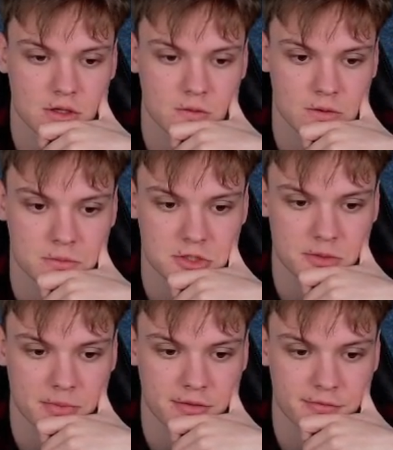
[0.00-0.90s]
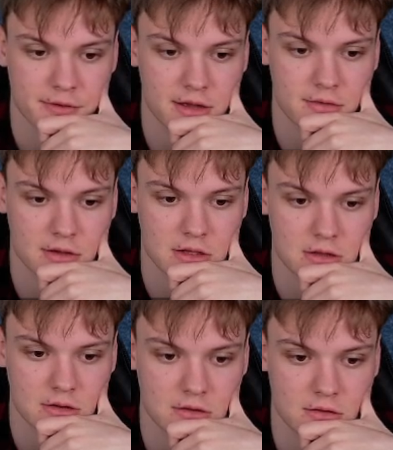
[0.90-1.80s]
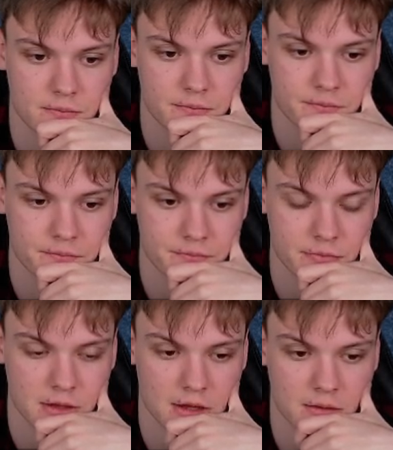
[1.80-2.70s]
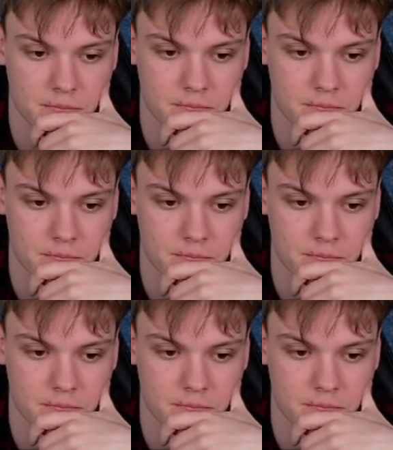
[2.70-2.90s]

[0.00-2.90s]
with bishop f5 ideas. Yeah.